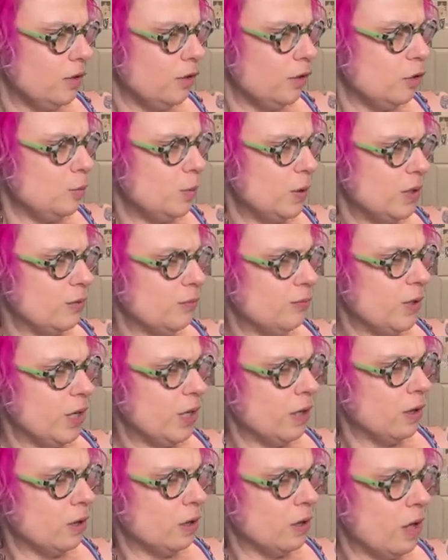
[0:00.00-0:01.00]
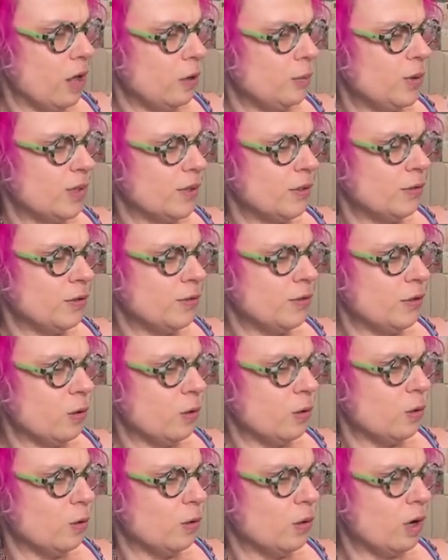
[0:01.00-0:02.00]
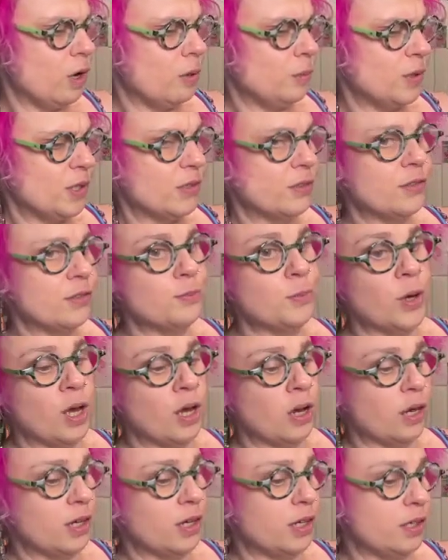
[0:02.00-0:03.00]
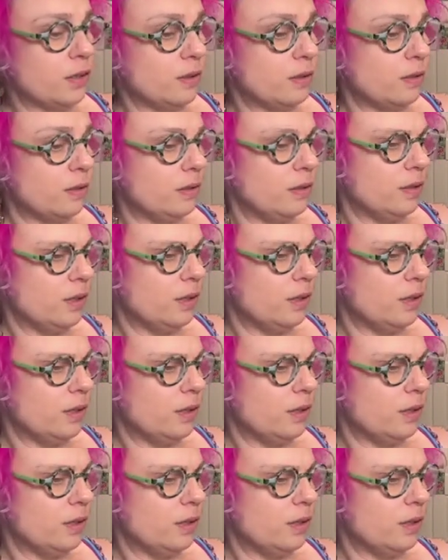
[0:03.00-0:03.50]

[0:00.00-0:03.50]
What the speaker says: You be the veil. I'll be the stone. I'll be the spine.